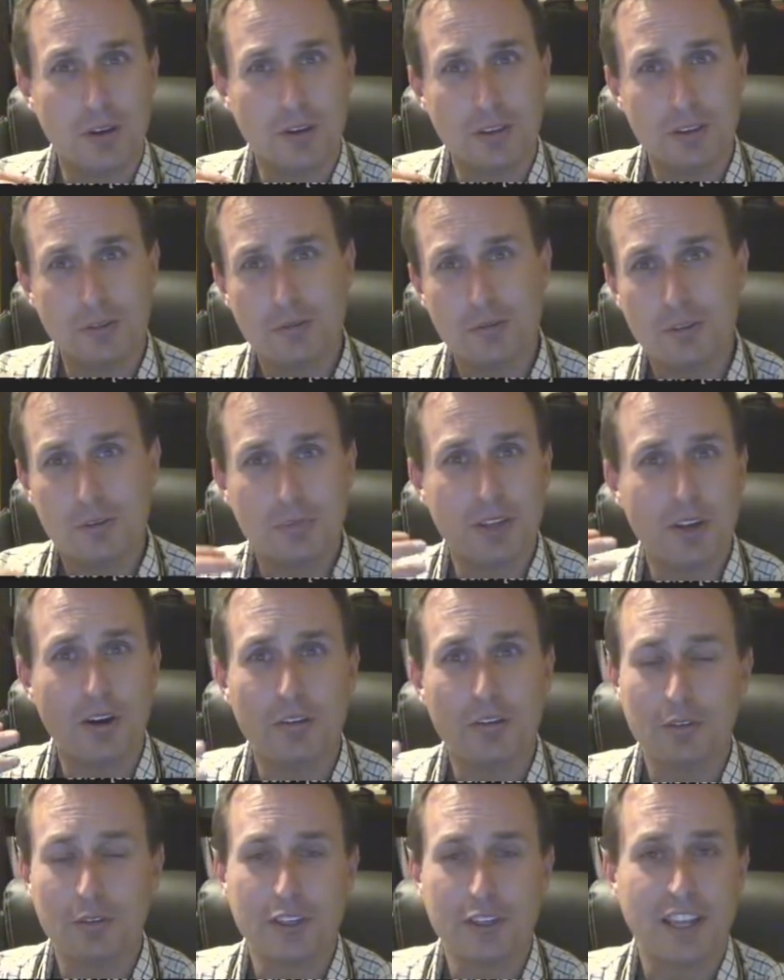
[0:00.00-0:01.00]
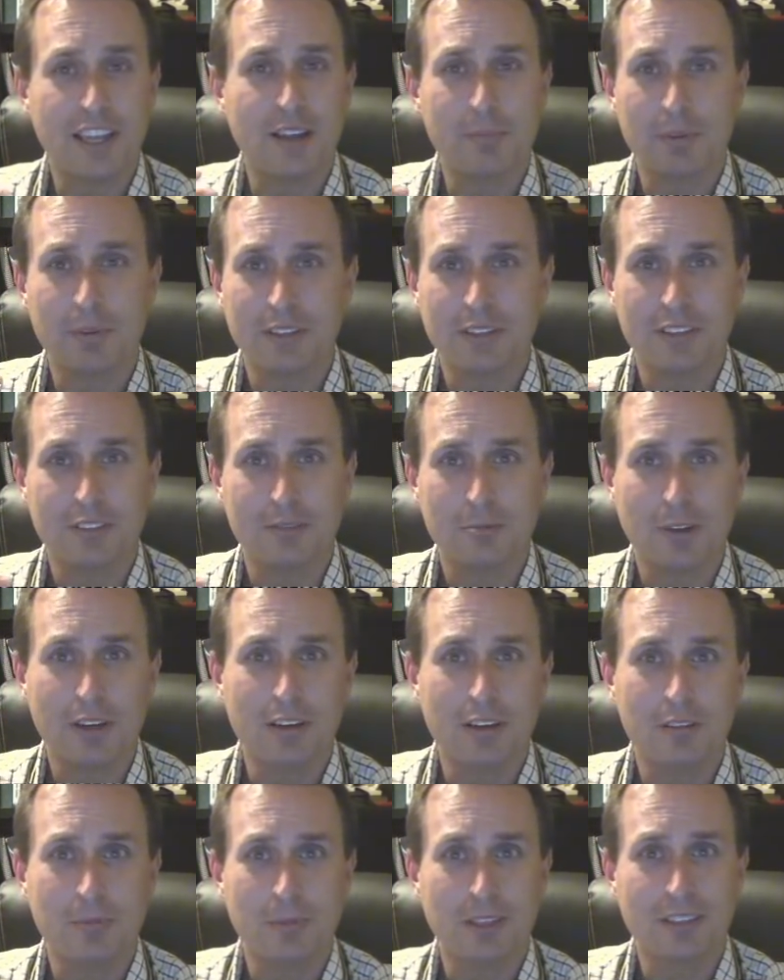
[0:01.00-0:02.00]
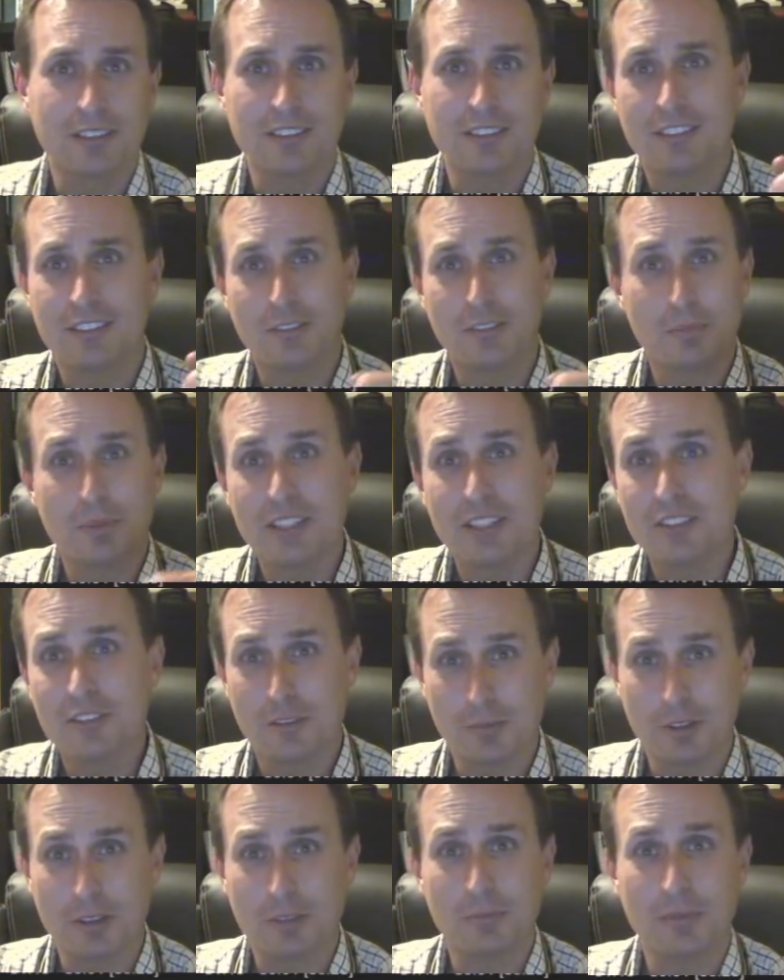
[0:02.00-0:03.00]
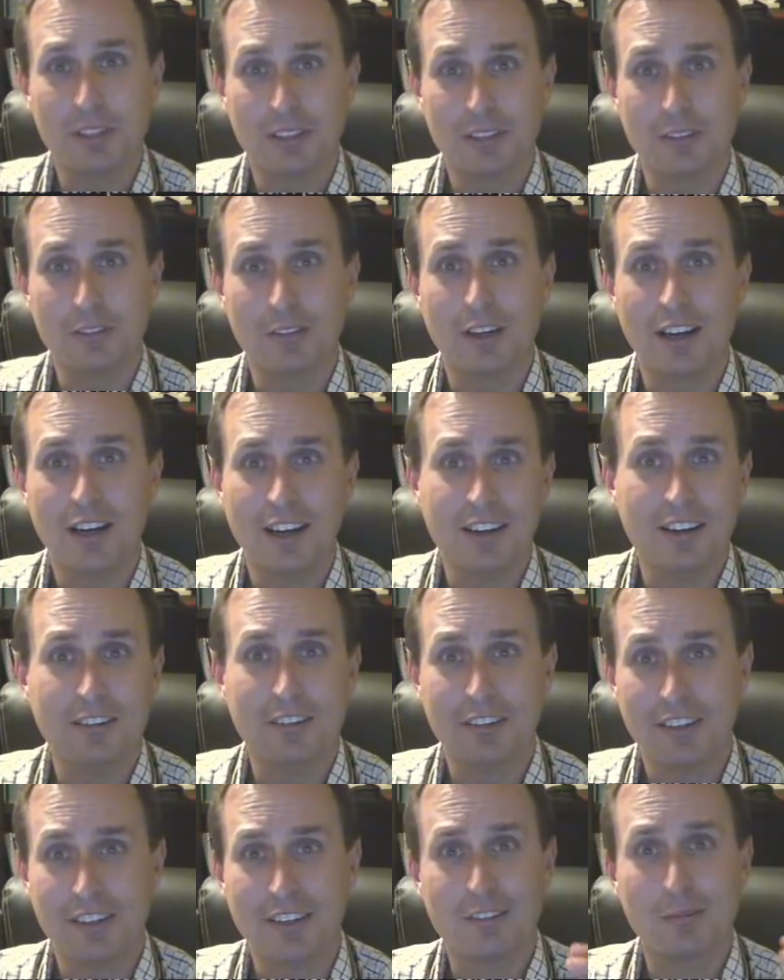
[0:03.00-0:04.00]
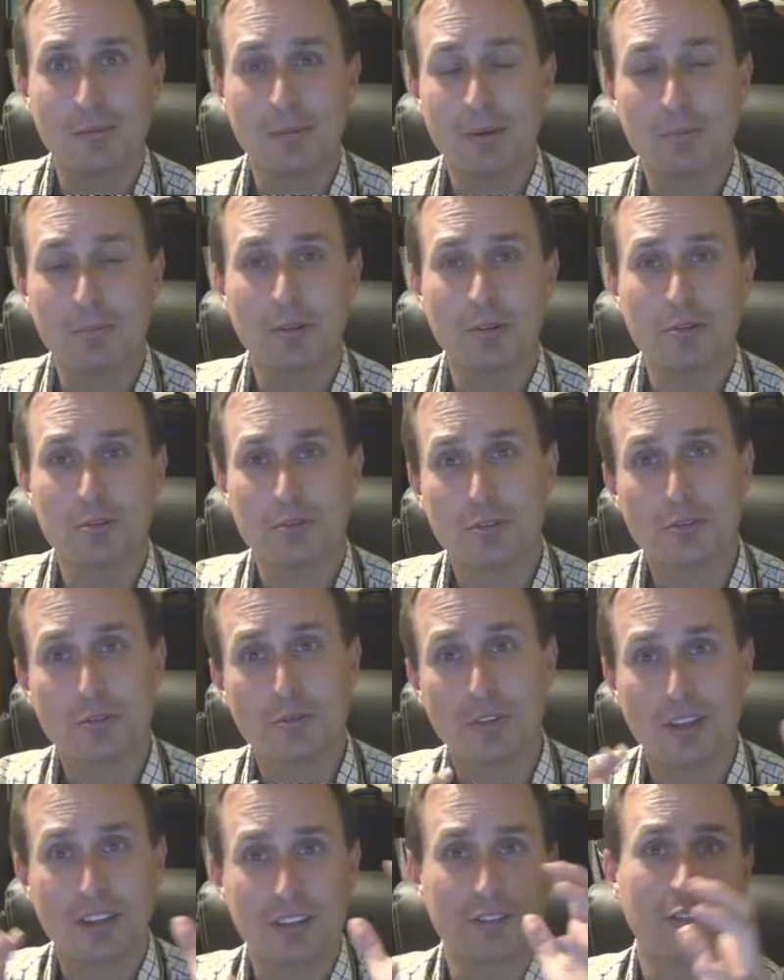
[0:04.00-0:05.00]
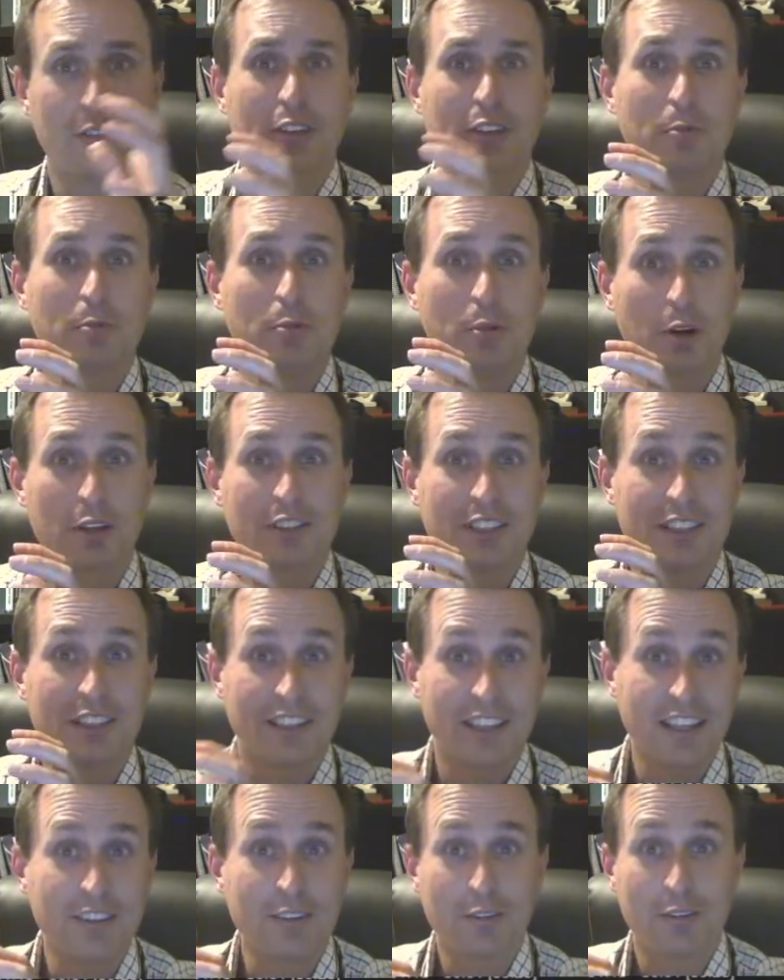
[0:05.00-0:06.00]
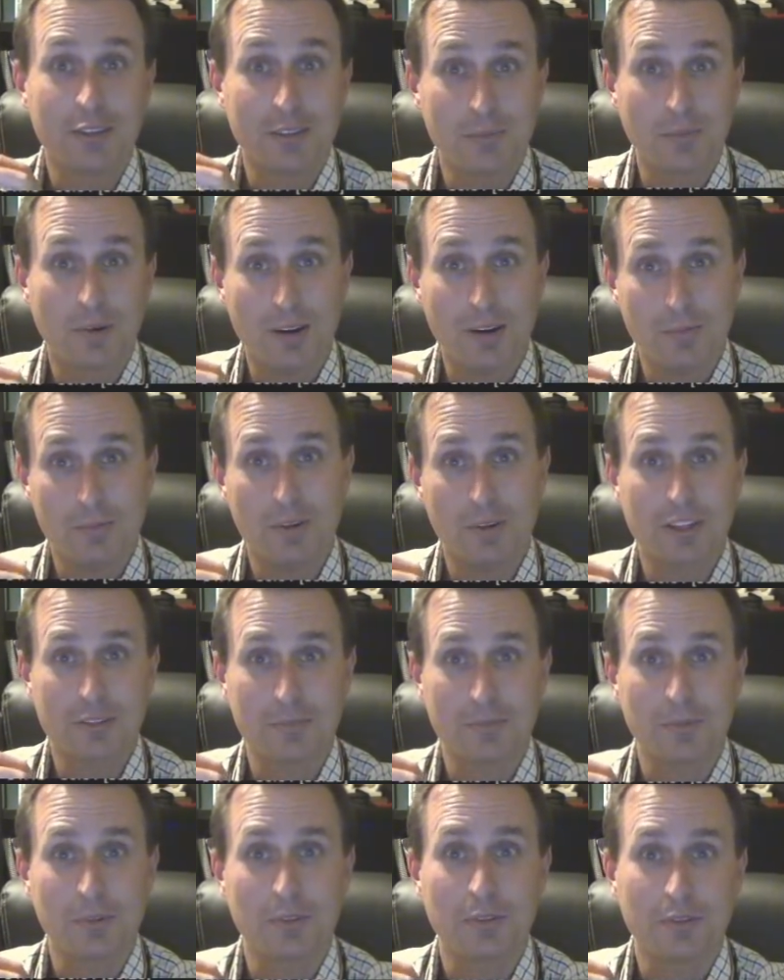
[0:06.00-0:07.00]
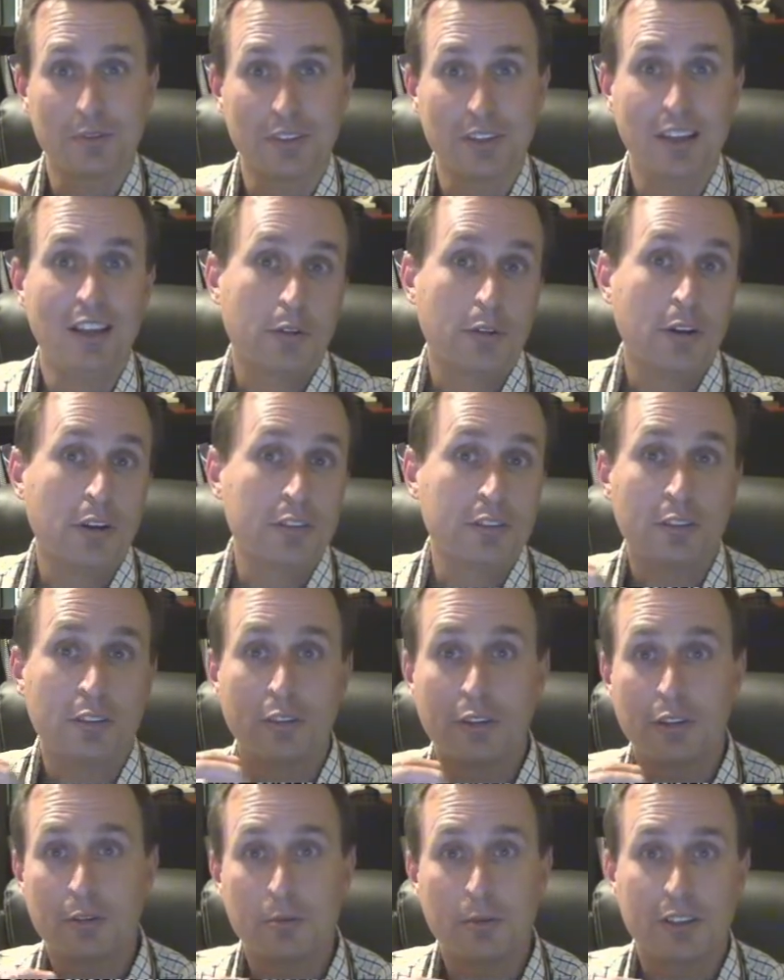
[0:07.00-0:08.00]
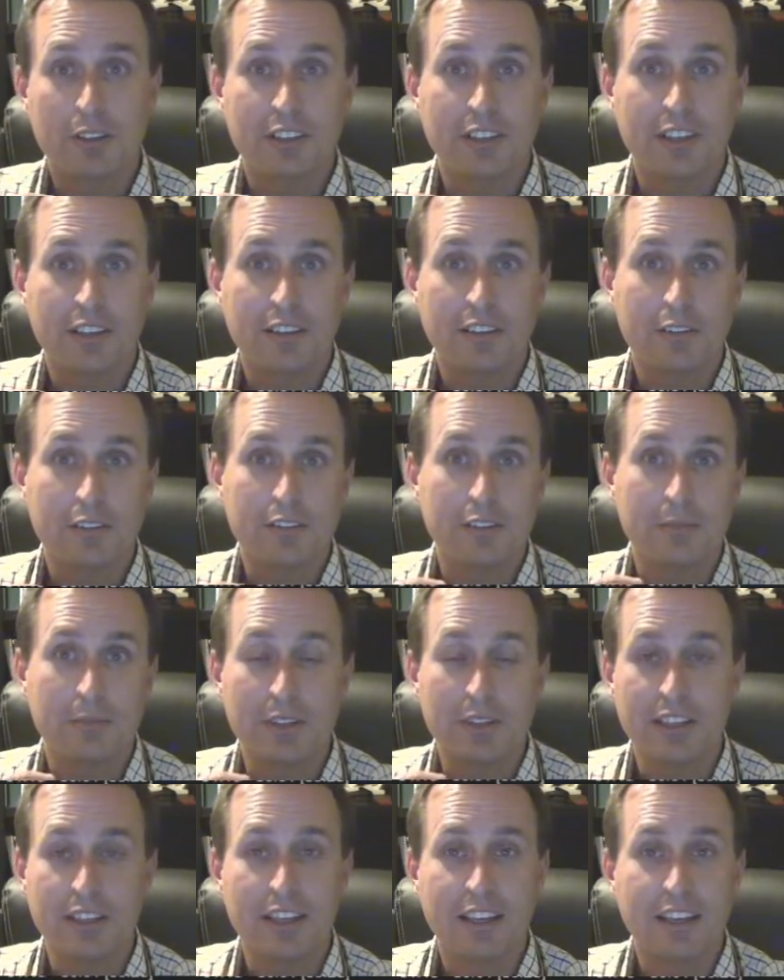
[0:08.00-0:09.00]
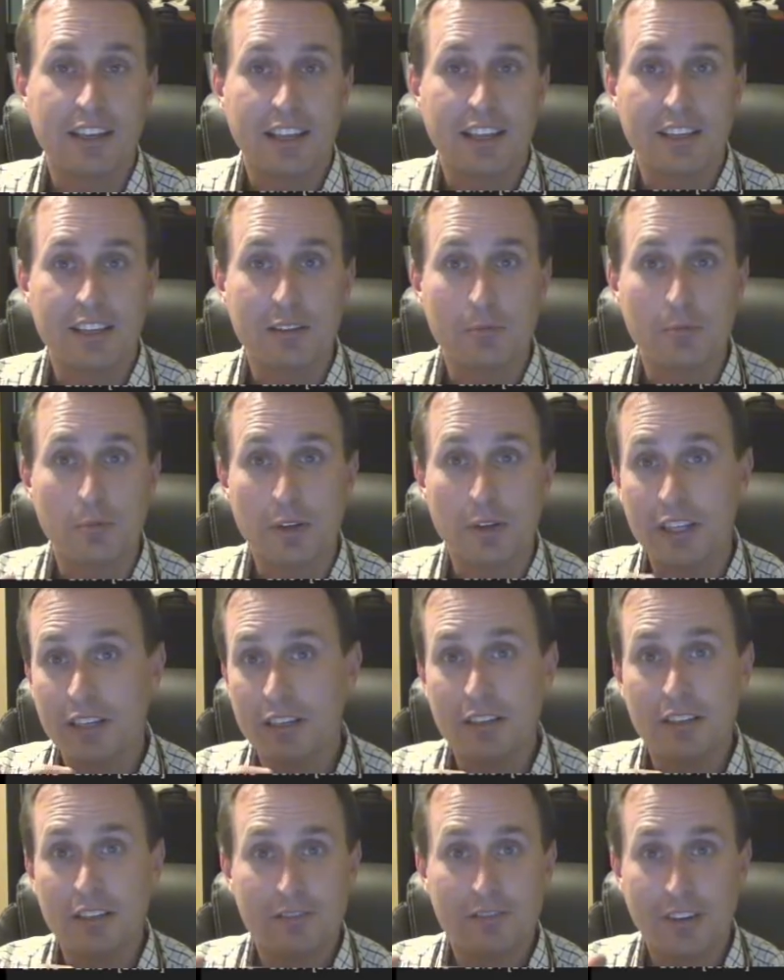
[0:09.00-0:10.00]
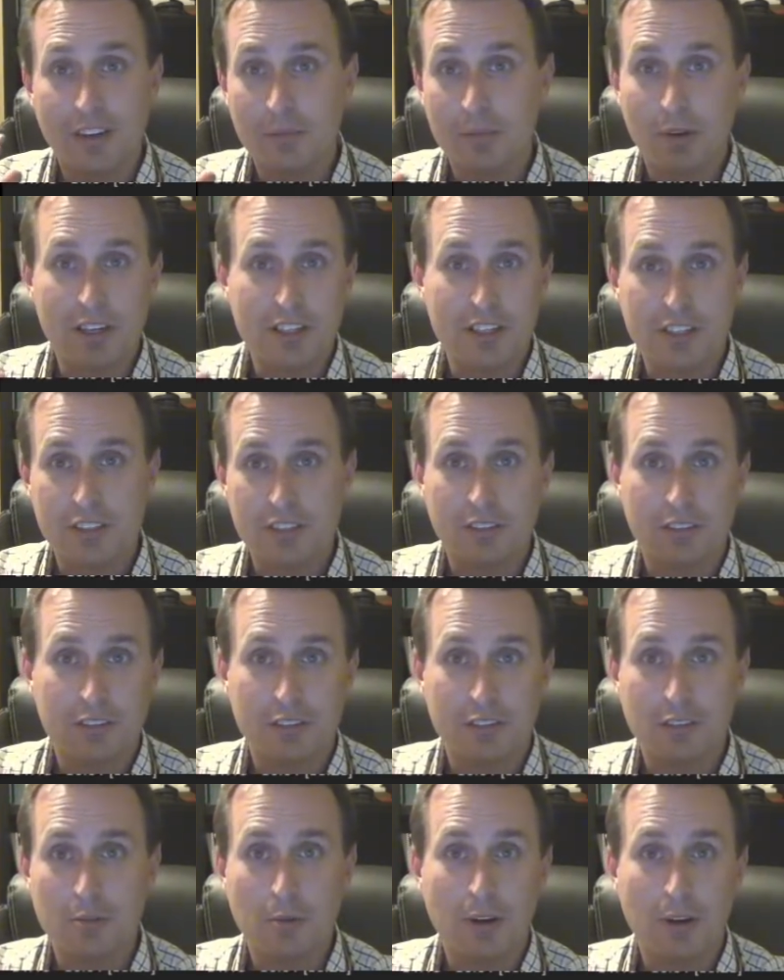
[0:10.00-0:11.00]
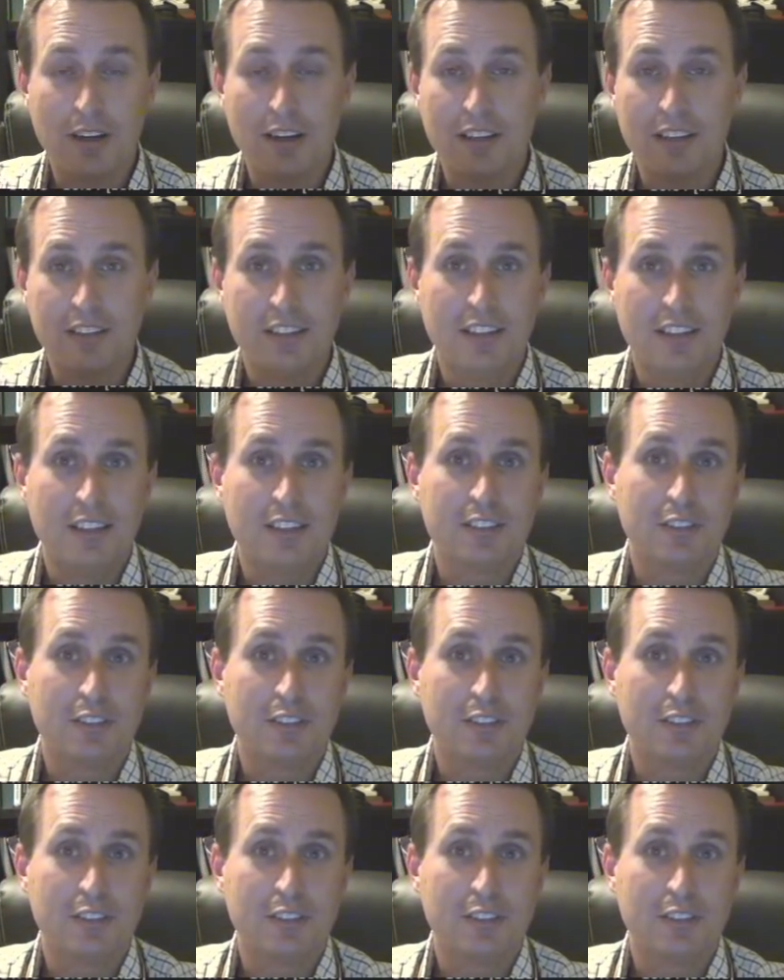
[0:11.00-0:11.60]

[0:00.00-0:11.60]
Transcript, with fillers: have, you don't want to be over dampened as well because then your P term could be a little higher. And you got to remember those two things are going to work together in prop wash moves. They're also going to work together to mitigate any wind vibration on the quad.